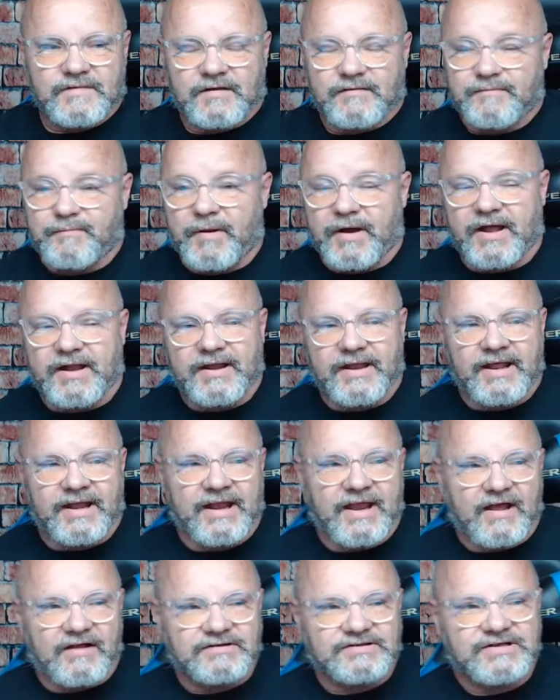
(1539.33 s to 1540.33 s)
But
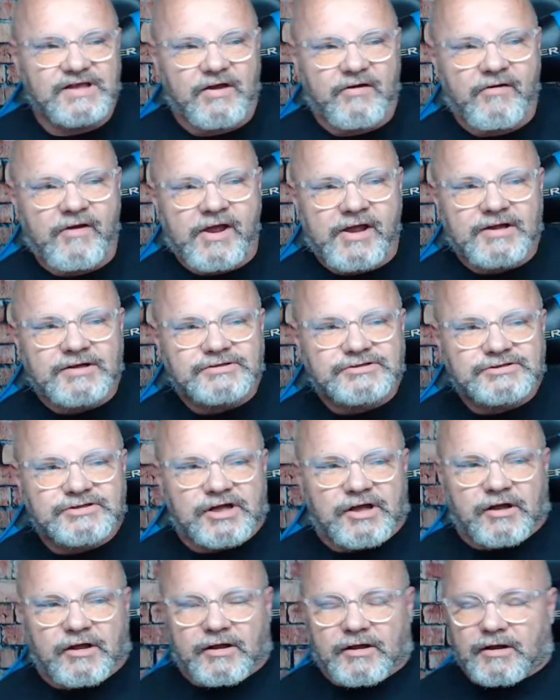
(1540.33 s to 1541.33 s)
anyhow, so
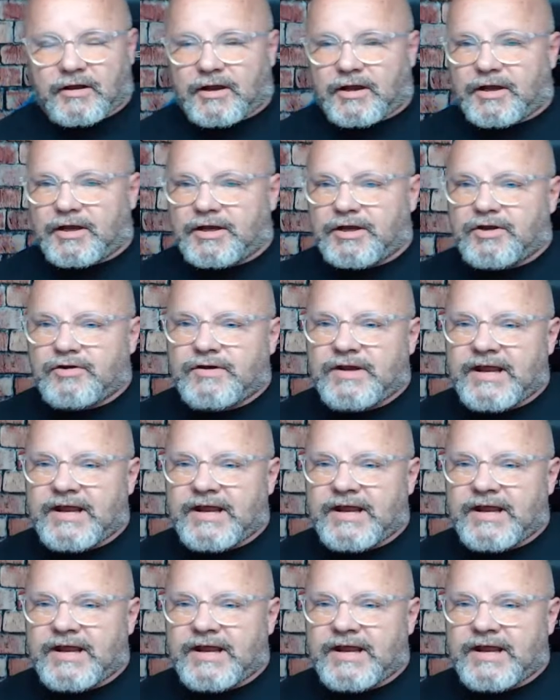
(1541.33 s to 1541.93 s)
you